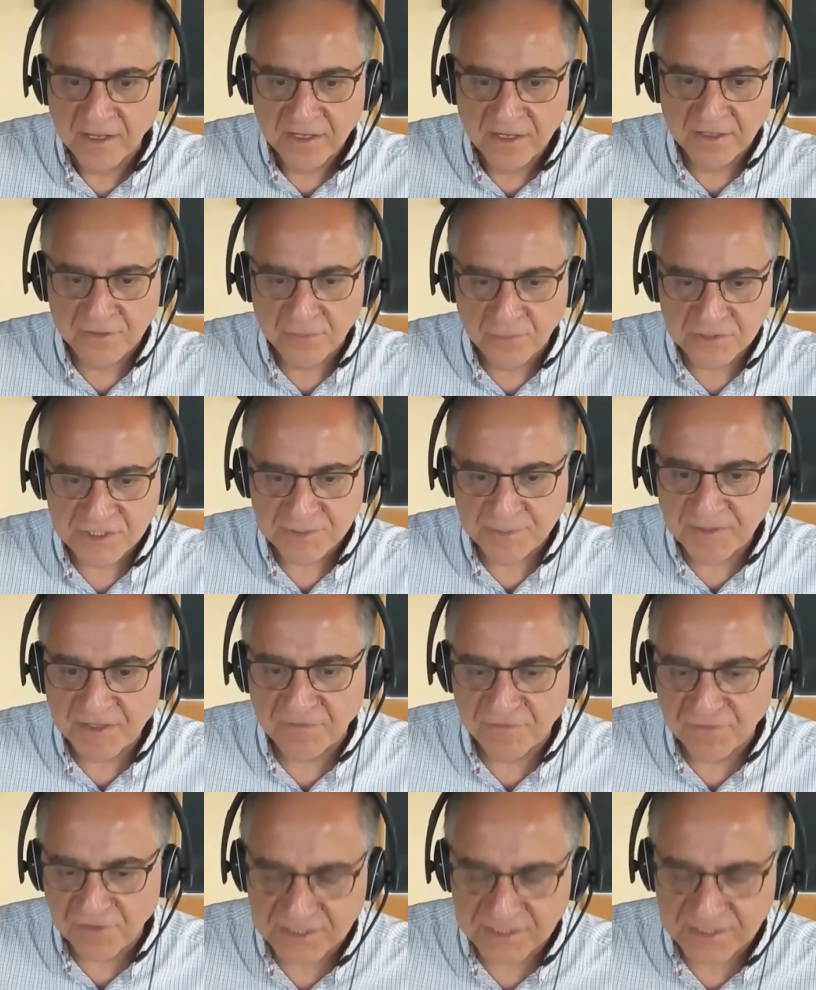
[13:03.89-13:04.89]
In other words, speed
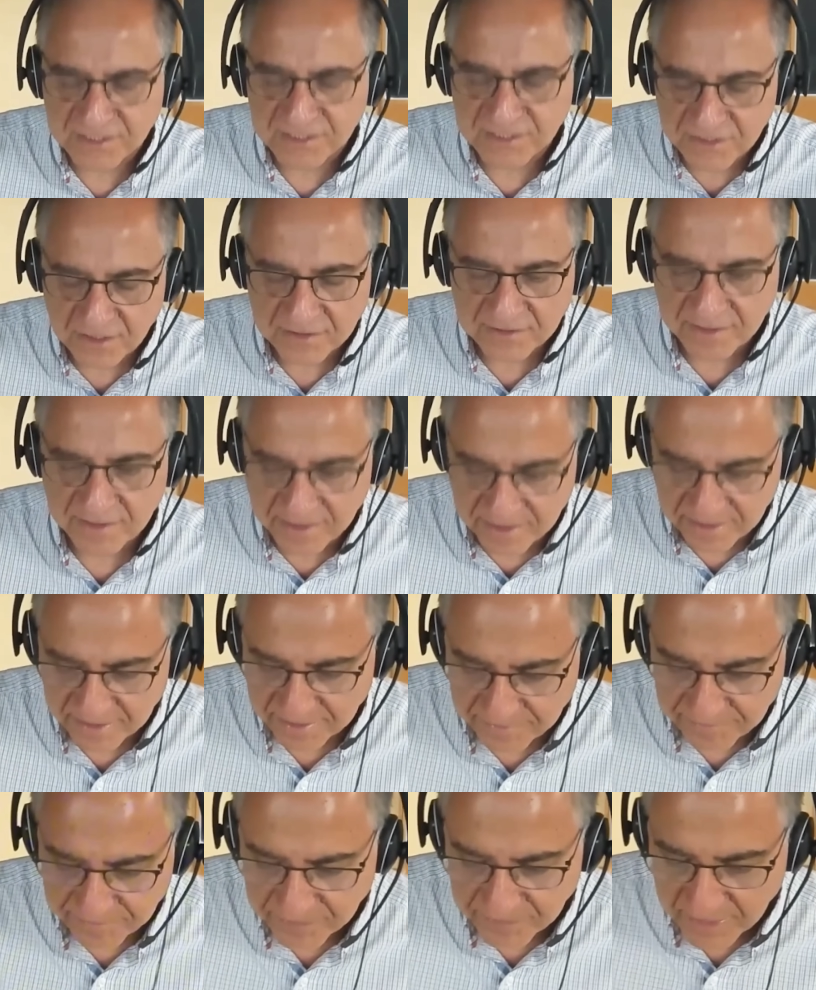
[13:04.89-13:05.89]
of light is not
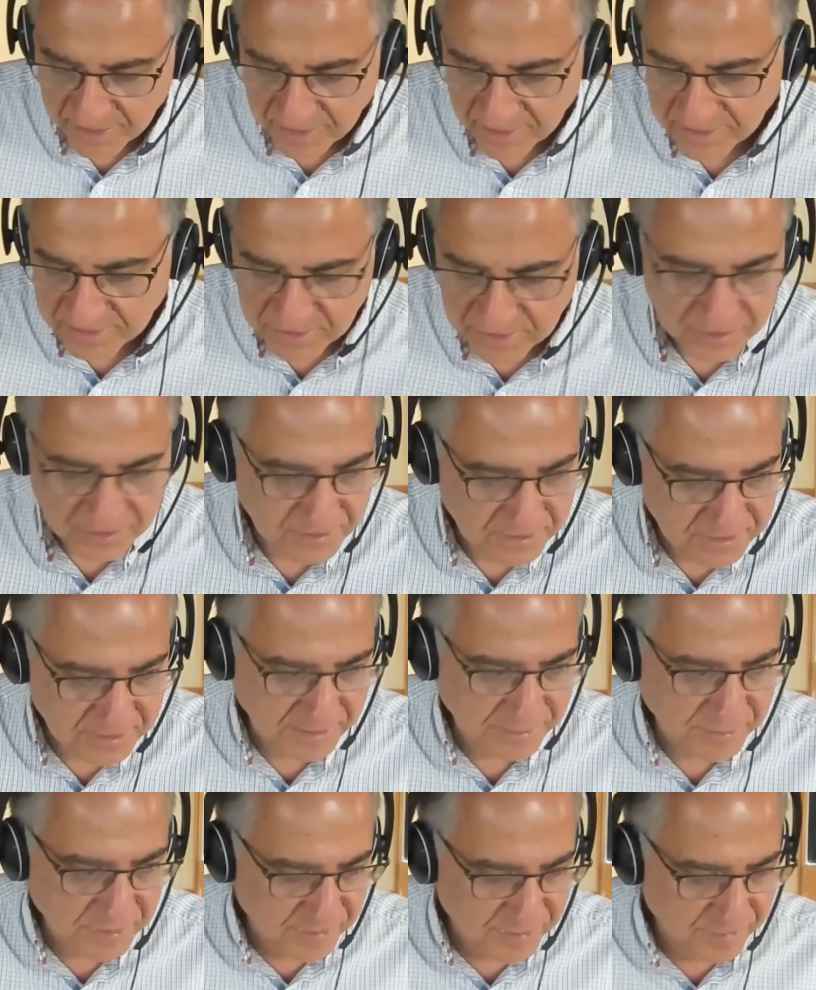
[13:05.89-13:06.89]
a.
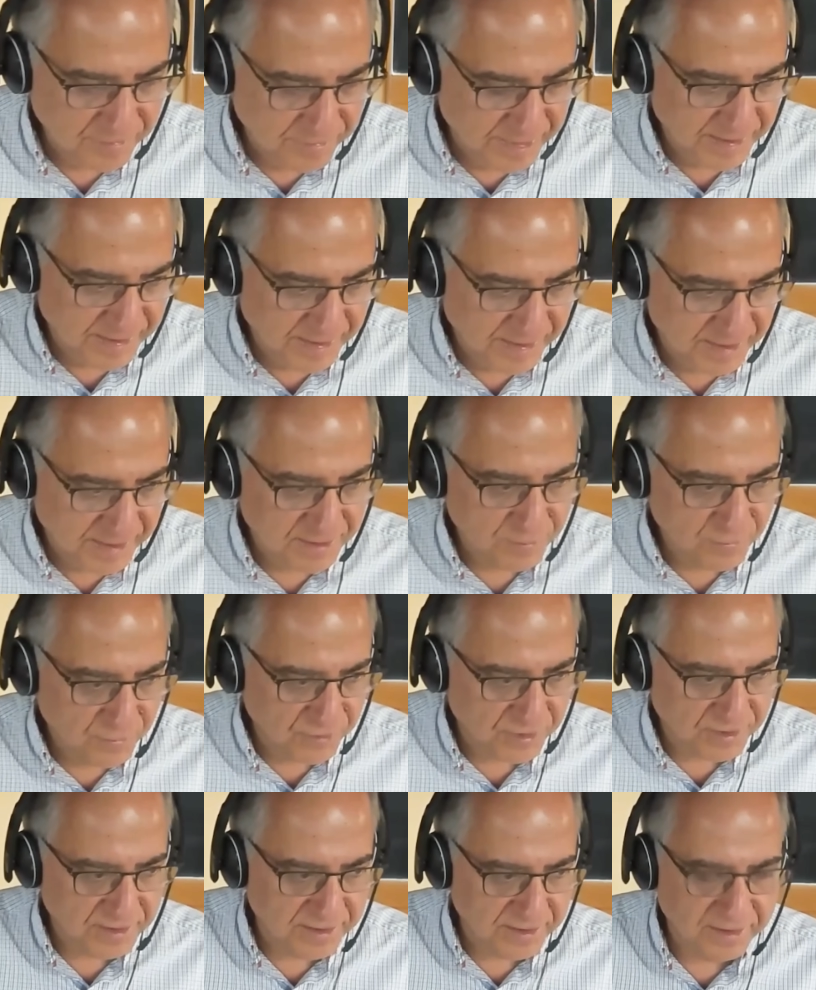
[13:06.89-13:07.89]
Let me make it
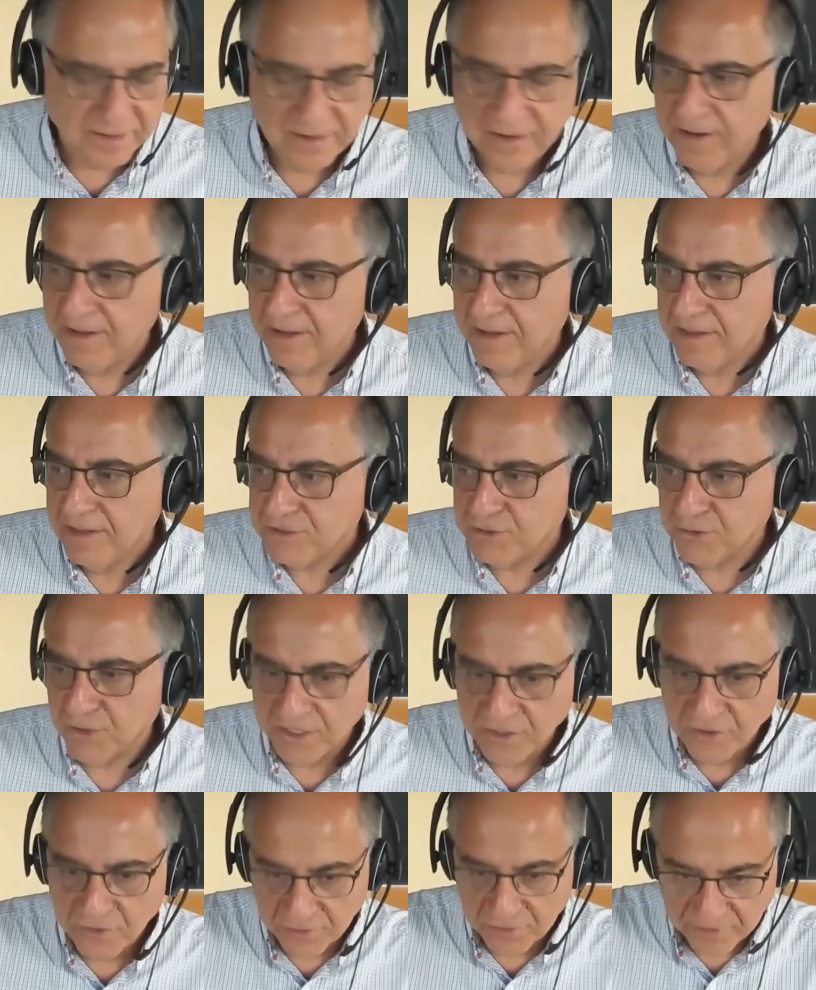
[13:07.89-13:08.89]
more clear. So
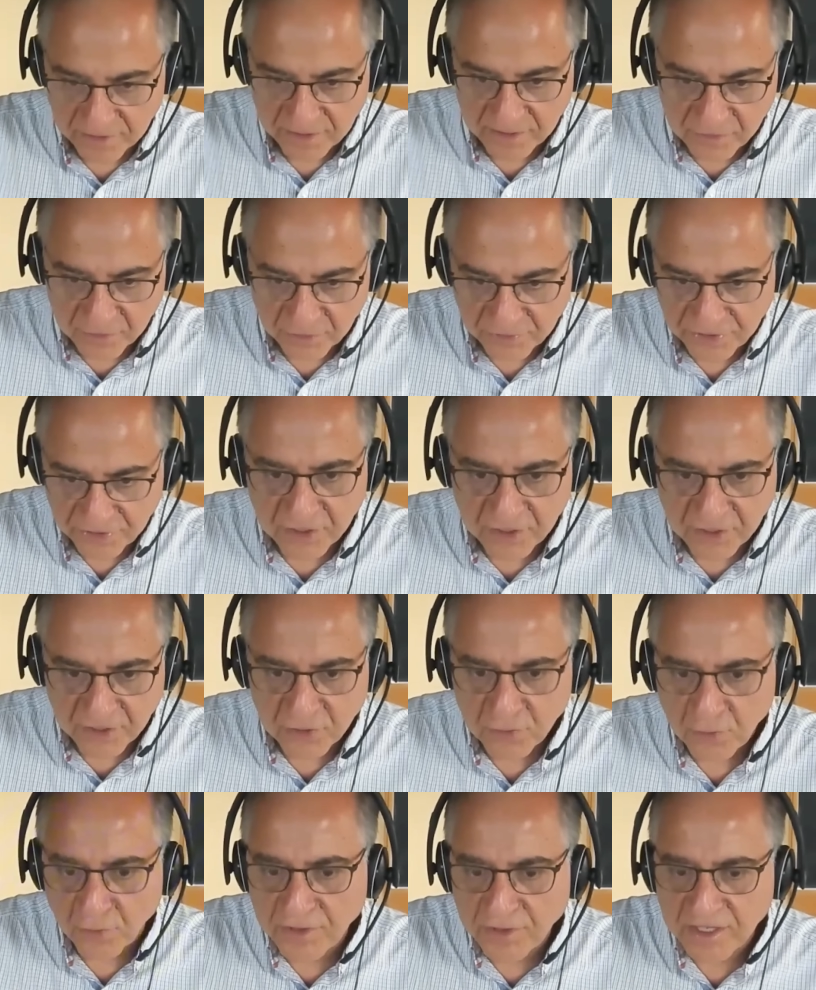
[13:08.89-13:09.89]
in your in your theory,
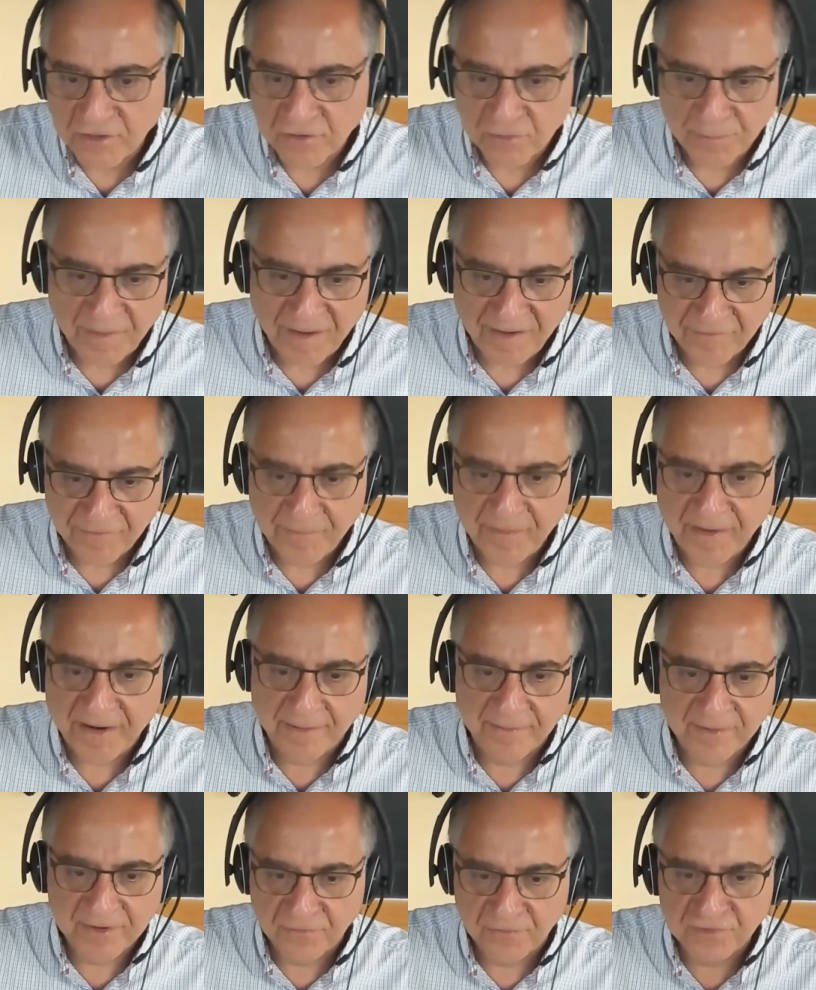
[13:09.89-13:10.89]
you don't need to have a
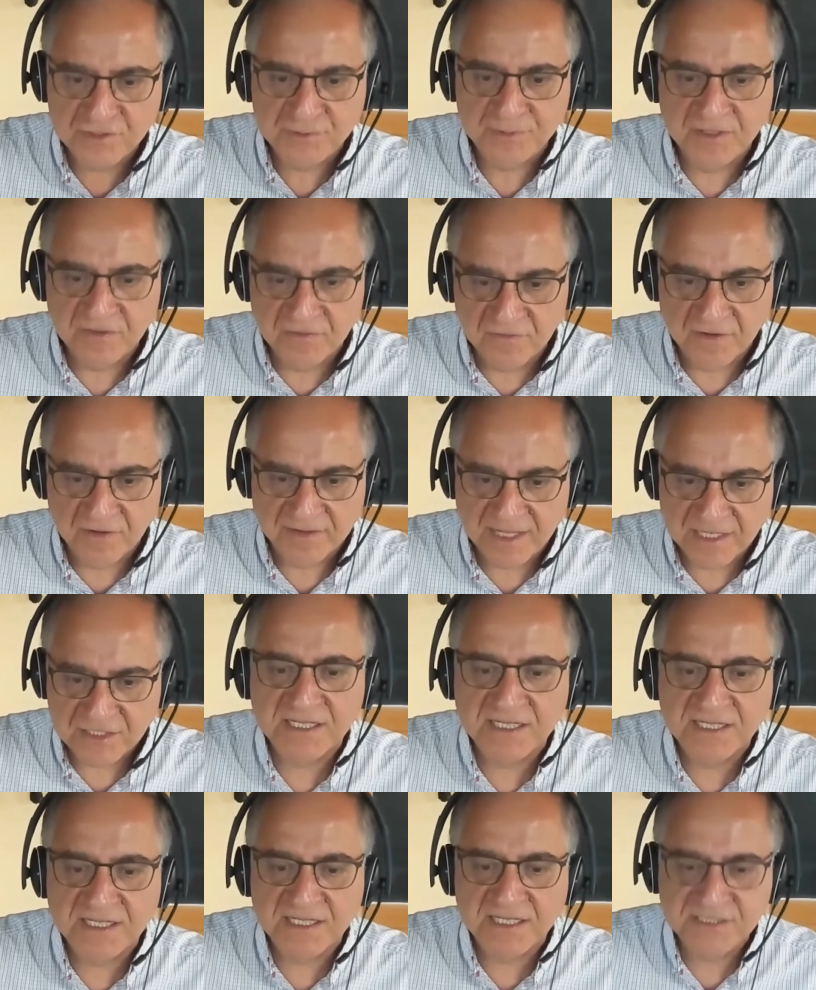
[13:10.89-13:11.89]
parameter for speed of light. That
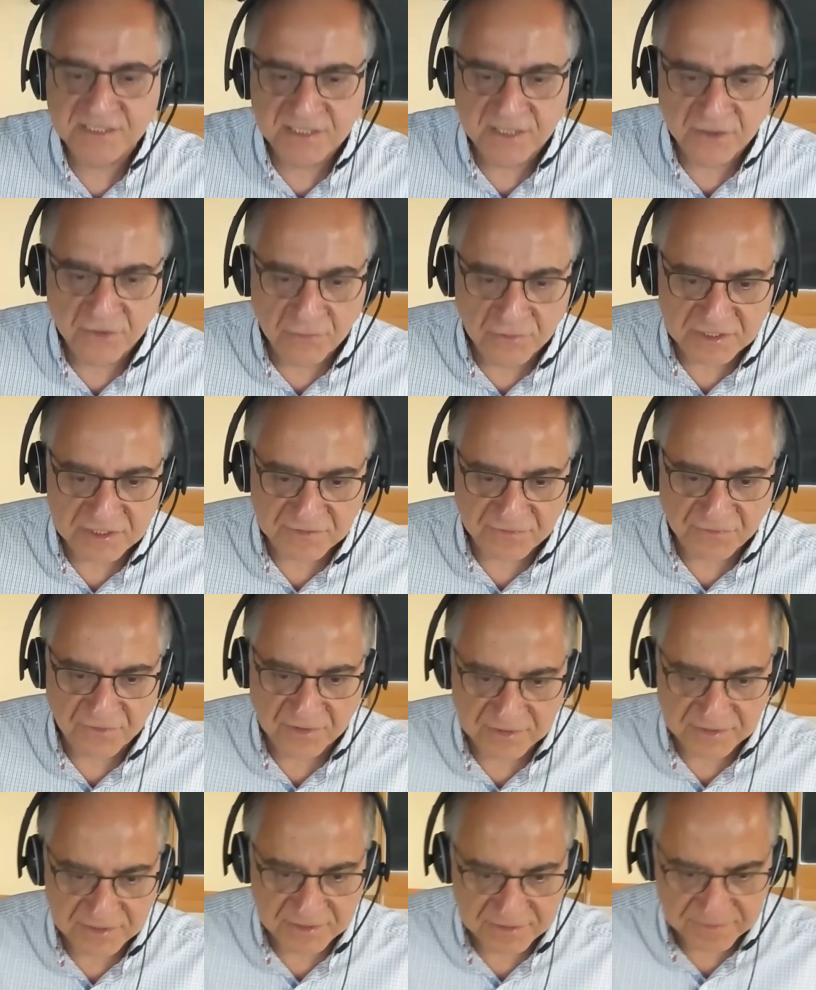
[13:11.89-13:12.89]
just sets the units
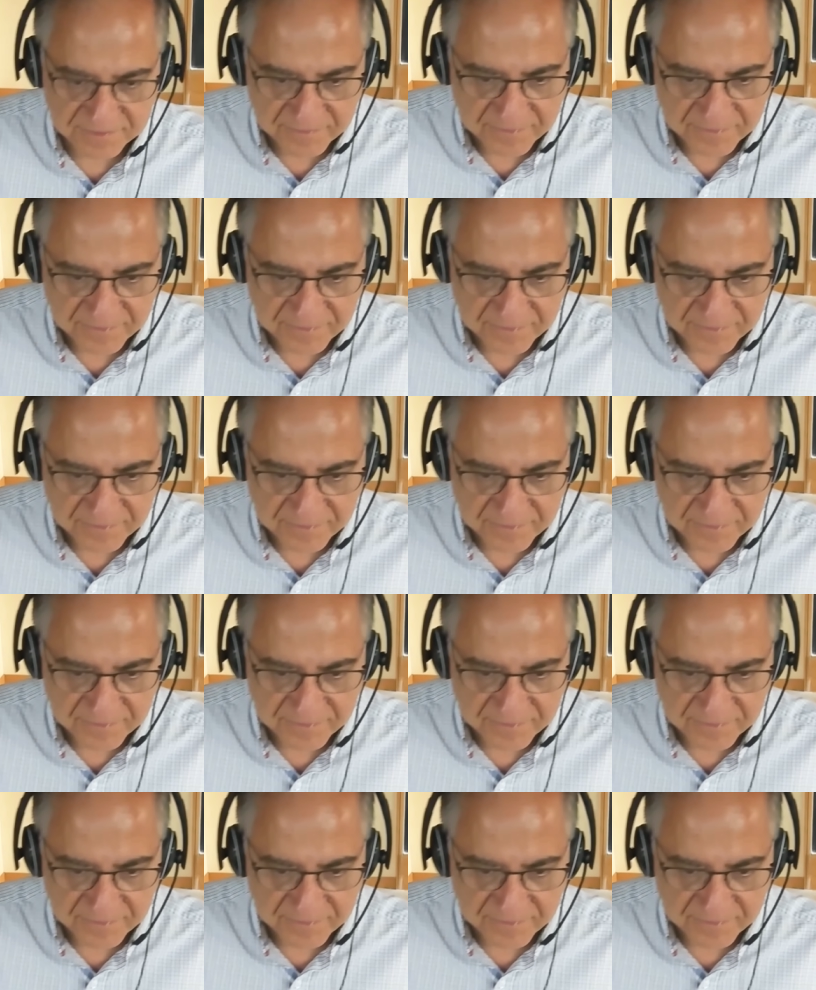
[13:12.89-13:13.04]
for us.